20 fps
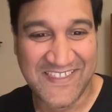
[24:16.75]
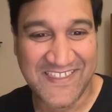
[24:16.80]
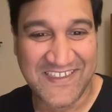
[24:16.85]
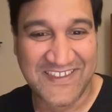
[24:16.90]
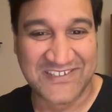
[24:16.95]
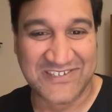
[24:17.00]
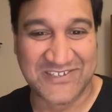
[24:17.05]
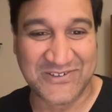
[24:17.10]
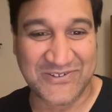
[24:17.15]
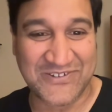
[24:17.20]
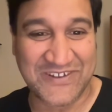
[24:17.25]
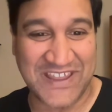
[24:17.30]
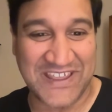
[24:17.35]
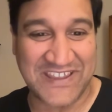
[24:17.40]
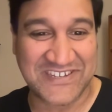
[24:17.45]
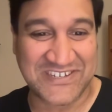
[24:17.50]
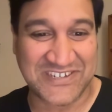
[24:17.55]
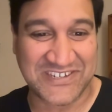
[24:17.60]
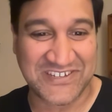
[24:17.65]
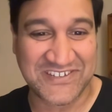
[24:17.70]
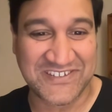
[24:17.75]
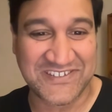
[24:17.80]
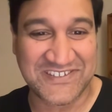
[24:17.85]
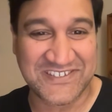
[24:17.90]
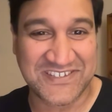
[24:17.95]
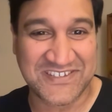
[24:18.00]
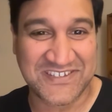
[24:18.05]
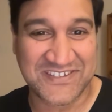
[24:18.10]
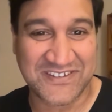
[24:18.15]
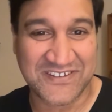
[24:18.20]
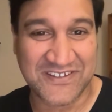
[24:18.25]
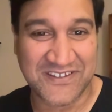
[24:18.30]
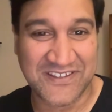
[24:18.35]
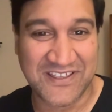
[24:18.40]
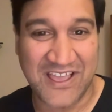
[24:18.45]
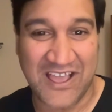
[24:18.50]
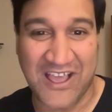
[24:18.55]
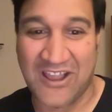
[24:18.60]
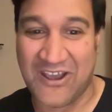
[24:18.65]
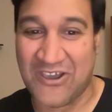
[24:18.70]
Two nations,
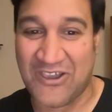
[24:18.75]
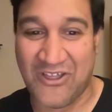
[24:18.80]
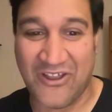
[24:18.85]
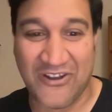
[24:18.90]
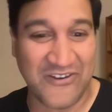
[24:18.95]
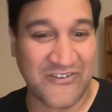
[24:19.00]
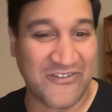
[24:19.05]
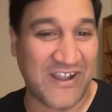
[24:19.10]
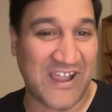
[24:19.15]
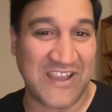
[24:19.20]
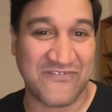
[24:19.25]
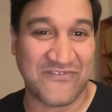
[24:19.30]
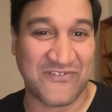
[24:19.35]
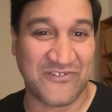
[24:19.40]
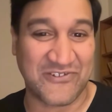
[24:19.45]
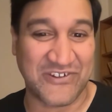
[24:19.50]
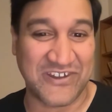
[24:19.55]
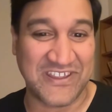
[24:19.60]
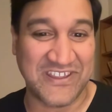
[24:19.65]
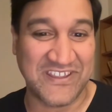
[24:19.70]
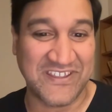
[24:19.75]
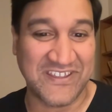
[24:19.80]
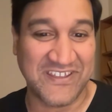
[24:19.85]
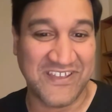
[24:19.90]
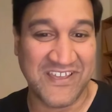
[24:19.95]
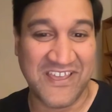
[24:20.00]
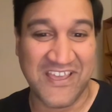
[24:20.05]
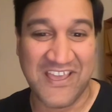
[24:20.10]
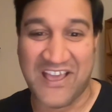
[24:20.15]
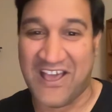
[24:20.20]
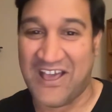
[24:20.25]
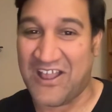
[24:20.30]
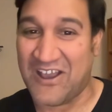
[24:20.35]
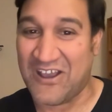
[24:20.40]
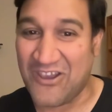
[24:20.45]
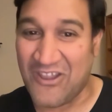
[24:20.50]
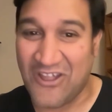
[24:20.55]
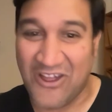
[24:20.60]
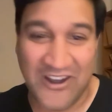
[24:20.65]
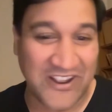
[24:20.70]
a lot of rivalry, a
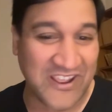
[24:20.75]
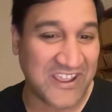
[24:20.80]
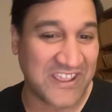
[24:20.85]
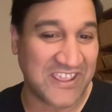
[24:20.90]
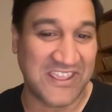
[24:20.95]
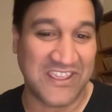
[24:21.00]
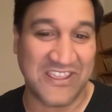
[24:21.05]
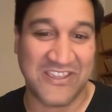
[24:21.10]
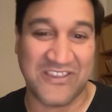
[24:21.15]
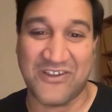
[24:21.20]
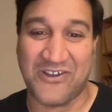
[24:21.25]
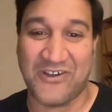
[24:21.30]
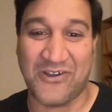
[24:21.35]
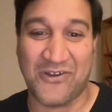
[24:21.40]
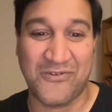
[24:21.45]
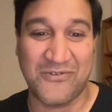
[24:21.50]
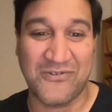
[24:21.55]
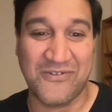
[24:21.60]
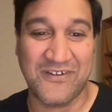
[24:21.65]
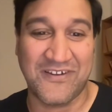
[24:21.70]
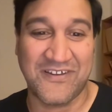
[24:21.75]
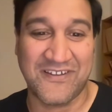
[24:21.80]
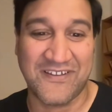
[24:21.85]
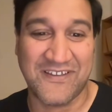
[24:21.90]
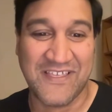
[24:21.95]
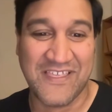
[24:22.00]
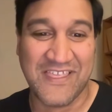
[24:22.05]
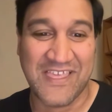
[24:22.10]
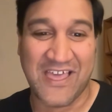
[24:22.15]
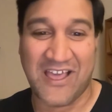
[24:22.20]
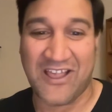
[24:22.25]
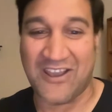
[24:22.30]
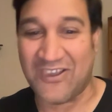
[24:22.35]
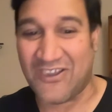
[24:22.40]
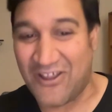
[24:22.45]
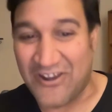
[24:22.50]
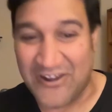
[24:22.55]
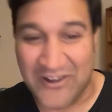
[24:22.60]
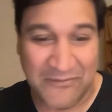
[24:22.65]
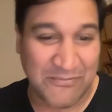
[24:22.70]
lot of ego, a
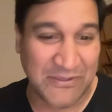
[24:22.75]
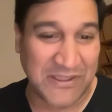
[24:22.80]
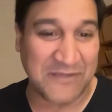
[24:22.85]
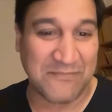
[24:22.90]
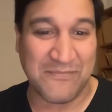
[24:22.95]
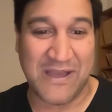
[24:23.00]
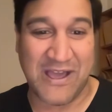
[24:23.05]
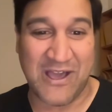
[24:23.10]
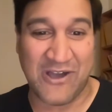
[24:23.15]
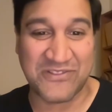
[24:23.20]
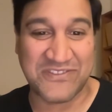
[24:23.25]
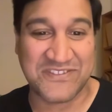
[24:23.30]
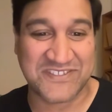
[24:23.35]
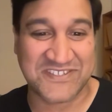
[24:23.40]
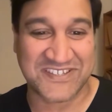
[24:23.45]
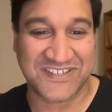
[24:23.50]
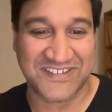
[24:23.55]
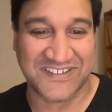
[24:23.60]
lot of big mouths.